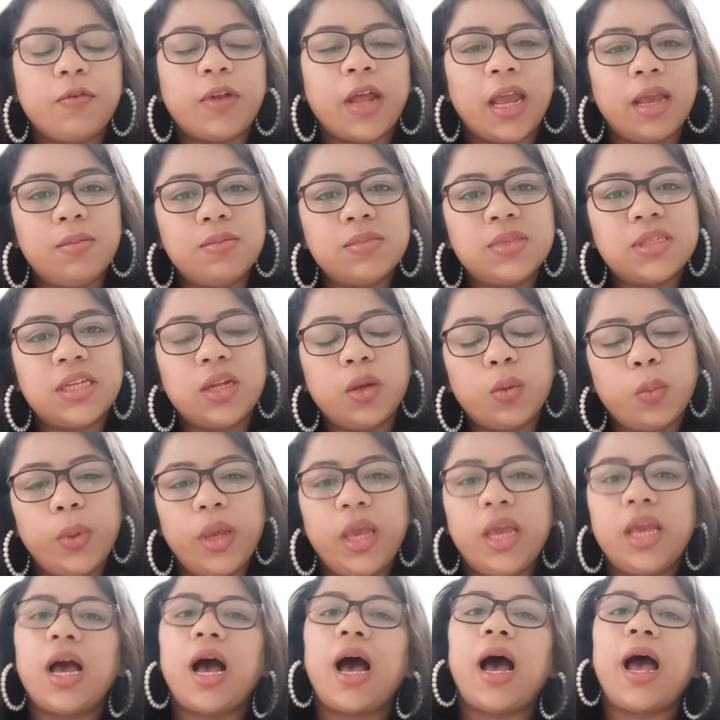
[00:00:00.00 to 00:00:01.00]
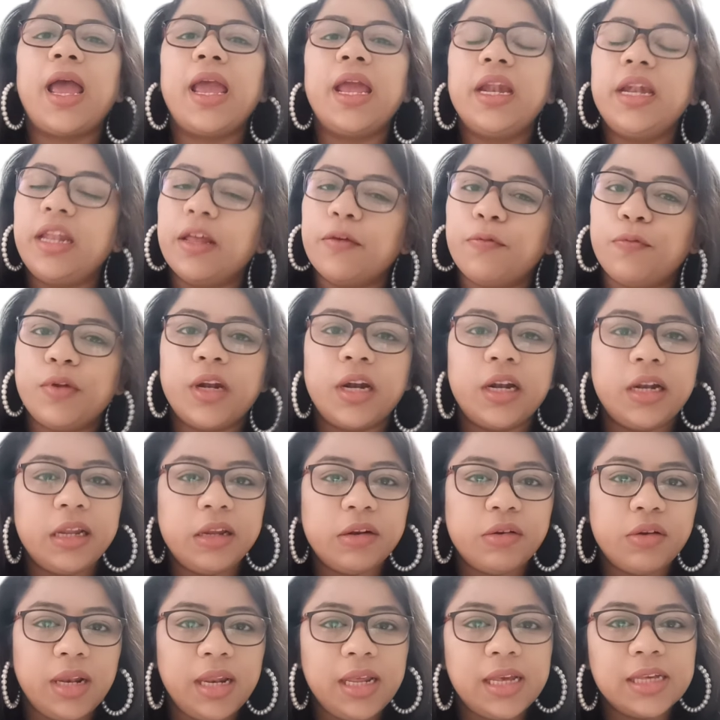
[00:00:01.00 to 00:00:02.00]
times in a week. I definitely
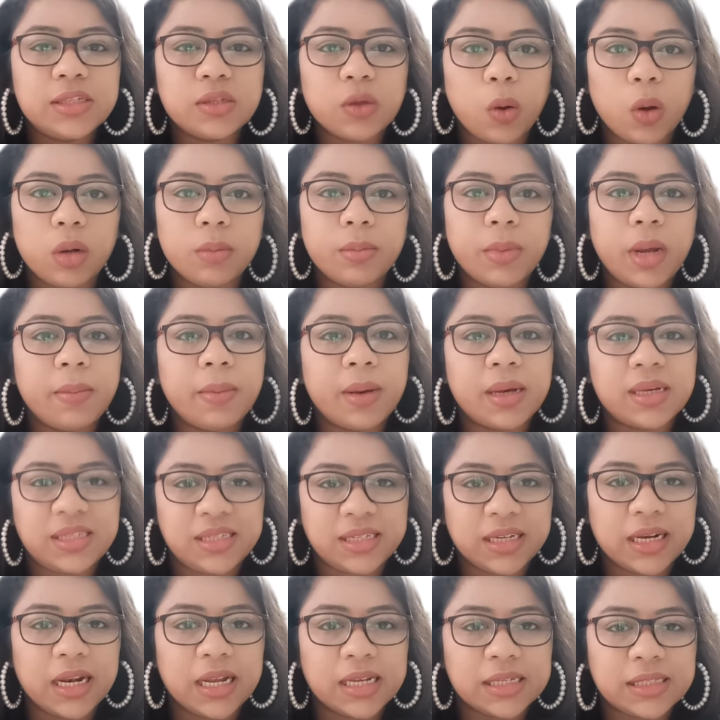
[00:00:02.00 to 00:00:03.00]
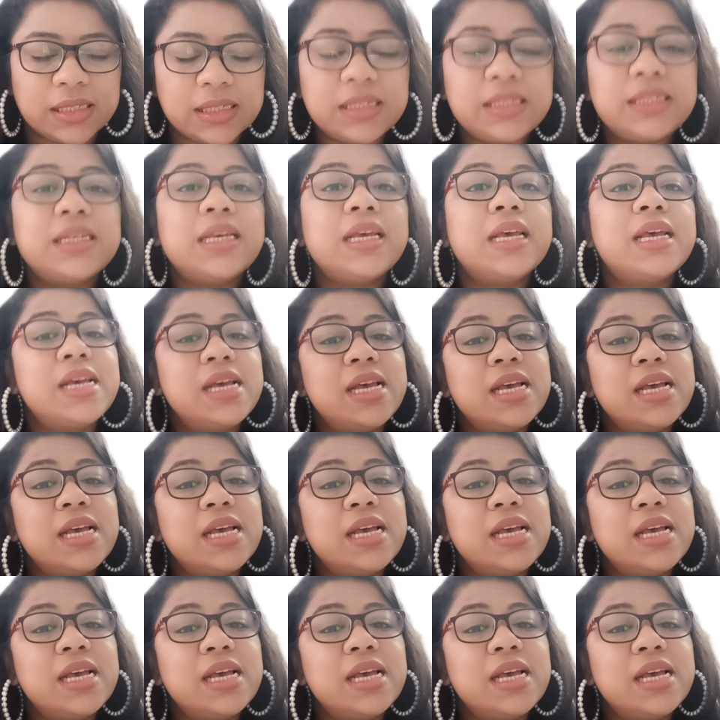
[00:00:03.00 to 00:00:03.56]
release all my master classes.